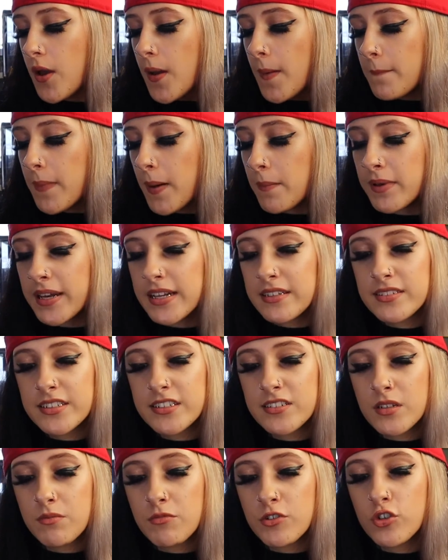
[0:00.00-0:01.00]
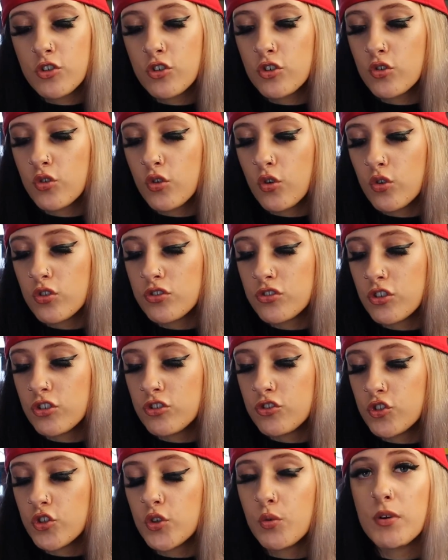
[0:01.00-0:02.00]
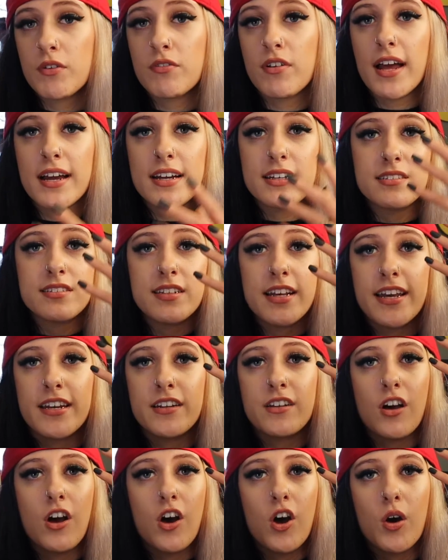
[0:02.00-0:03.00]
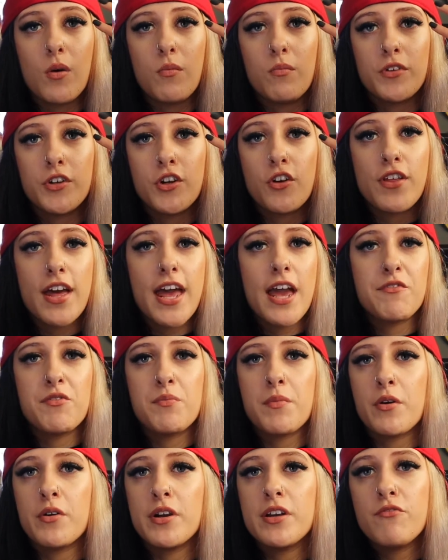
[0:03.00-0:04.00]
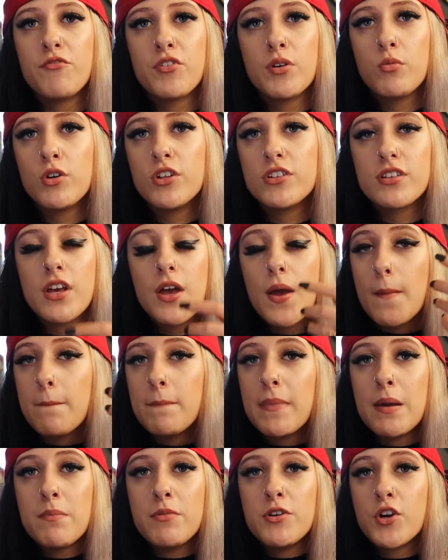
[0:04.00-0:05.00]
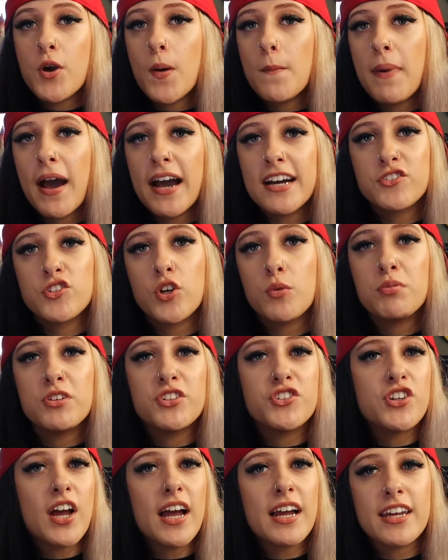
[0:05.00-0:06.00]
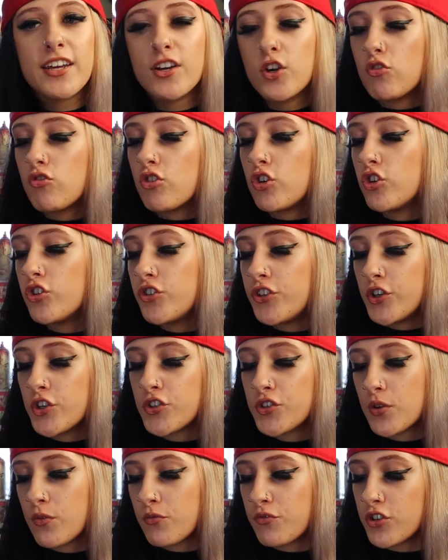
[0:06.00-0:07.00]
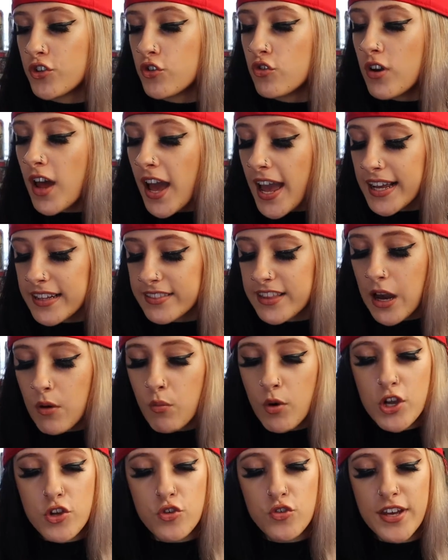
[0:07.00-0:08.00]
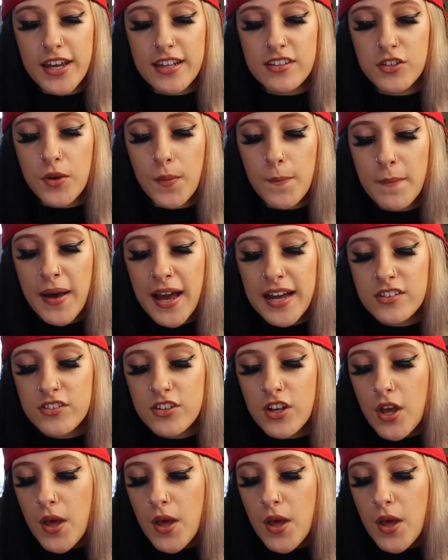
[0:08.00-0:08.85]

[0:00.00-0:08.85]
But I'm guessing it's something you could also do with, like I said, you know, the heavy metal influence. Maybe you could patch up a jacket or a hoodie or something you like. That way you get to match.